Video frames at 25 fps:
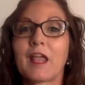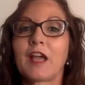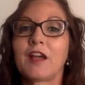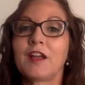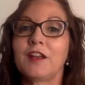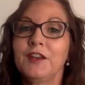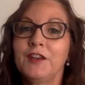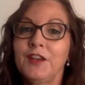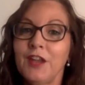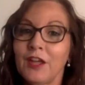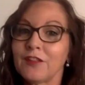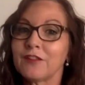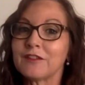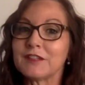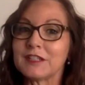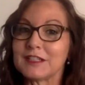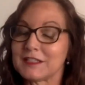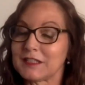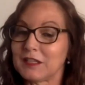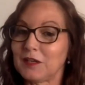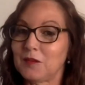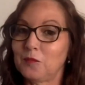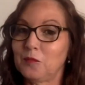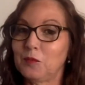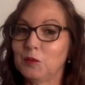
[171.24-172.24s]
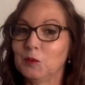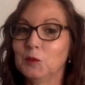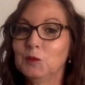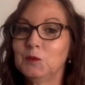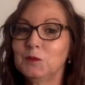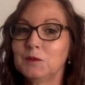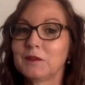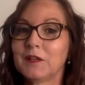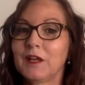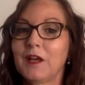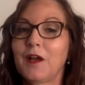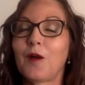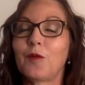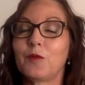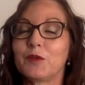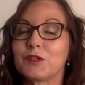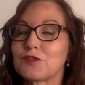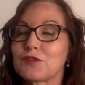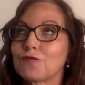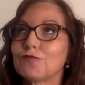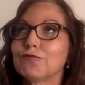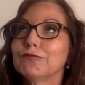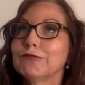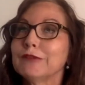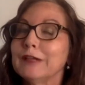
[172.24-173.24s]
Another example,
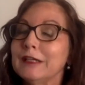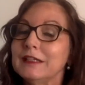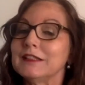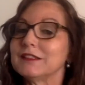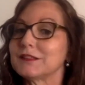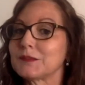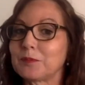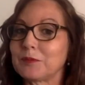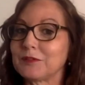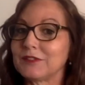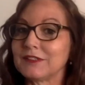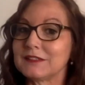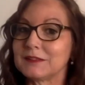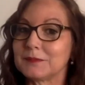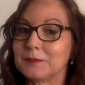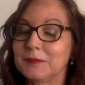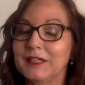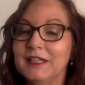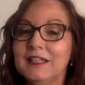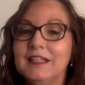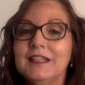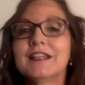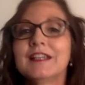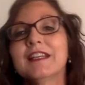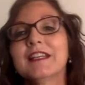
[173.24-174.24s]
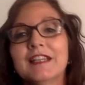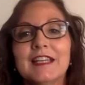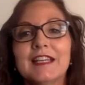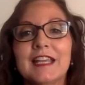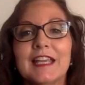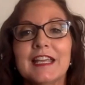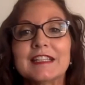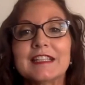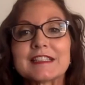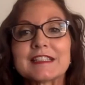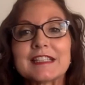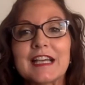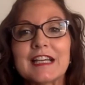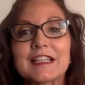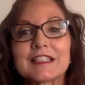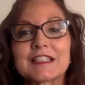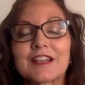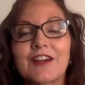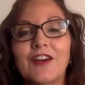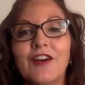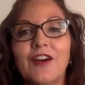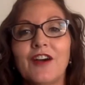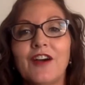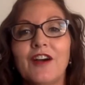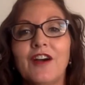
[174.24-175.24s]
which really surprised me, is that
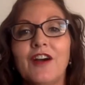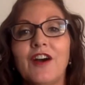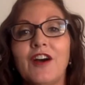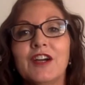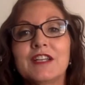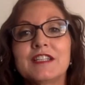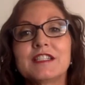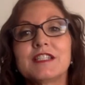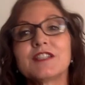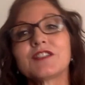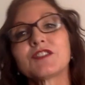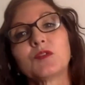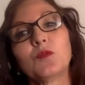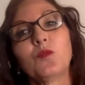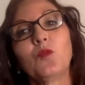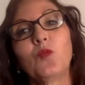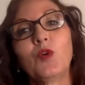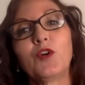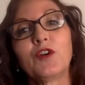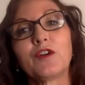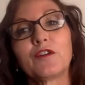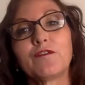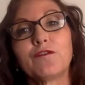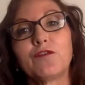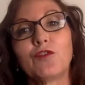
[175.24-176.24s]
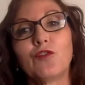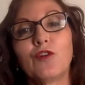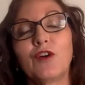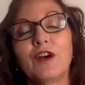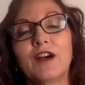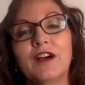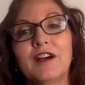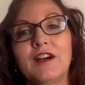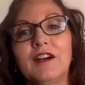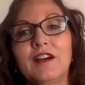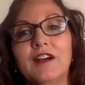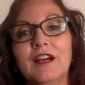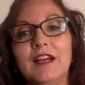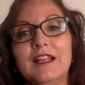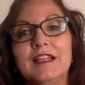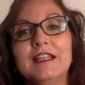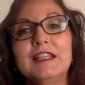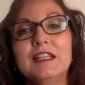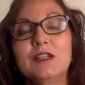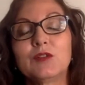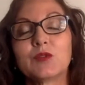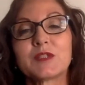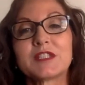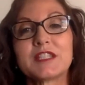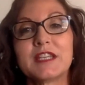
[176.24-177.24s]
I did some work for a
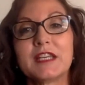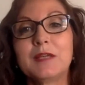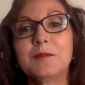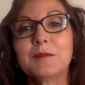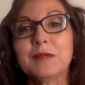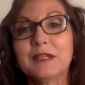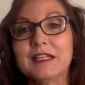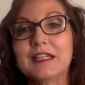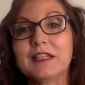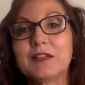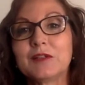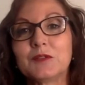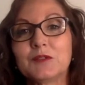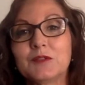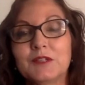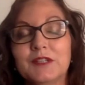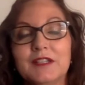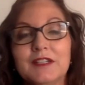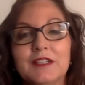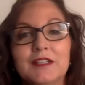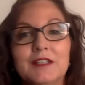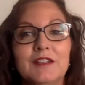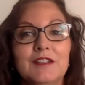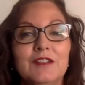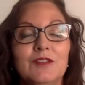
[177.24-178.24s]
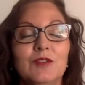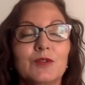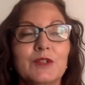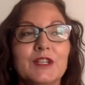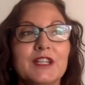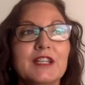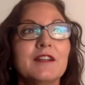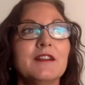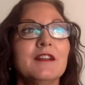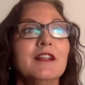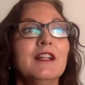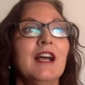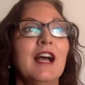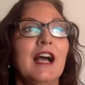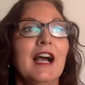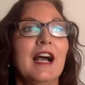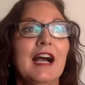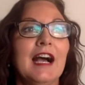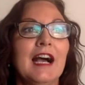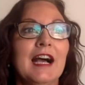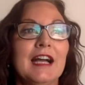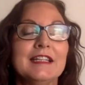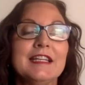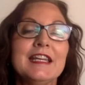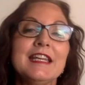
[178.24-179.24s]
legal team, a legal lawyer,
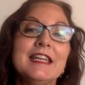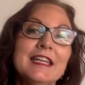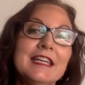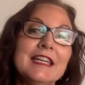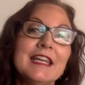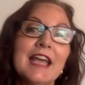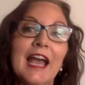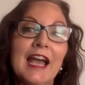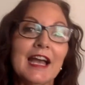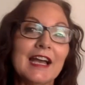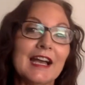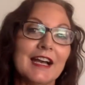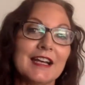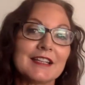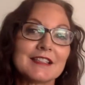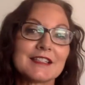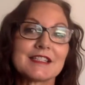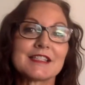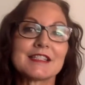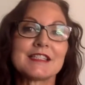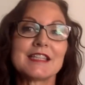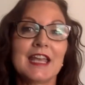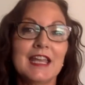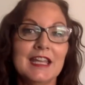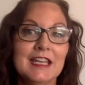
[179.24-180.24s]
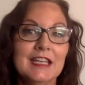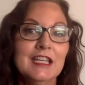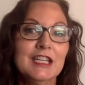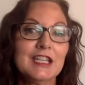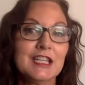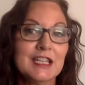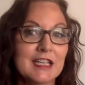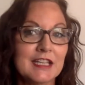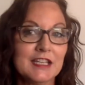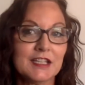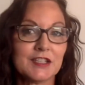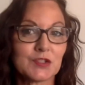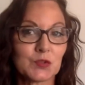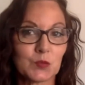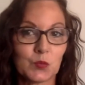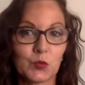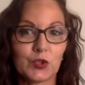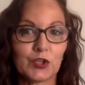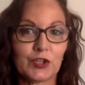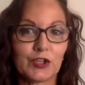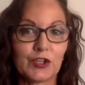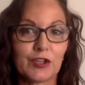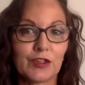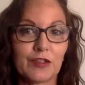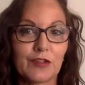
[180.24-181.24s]
and he had 10 years
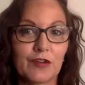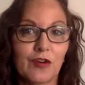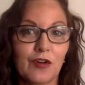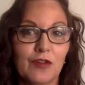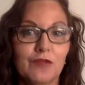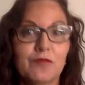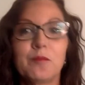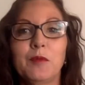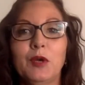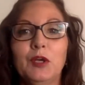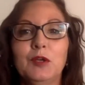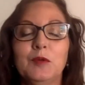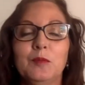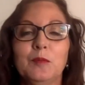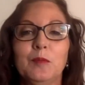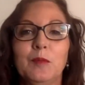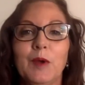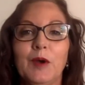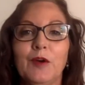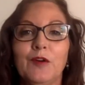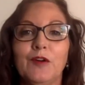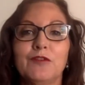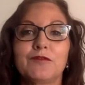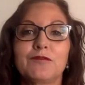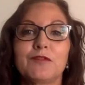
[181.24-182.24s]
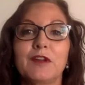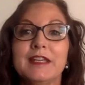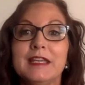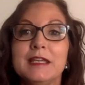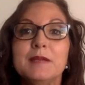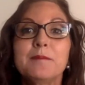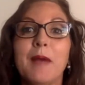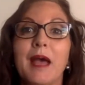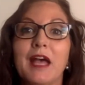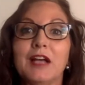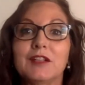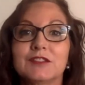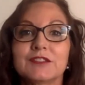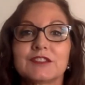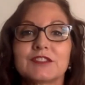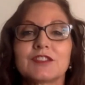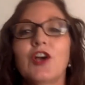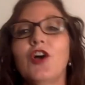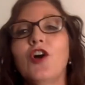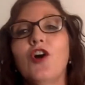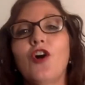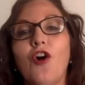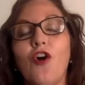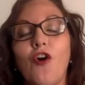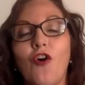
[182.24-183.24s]
worth of
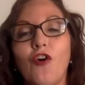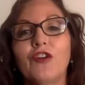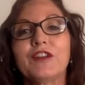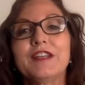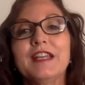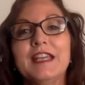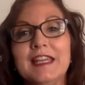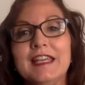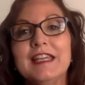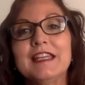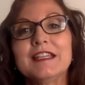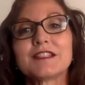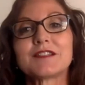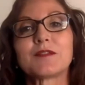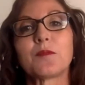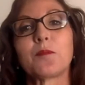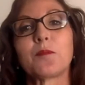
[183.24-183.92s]
emails on his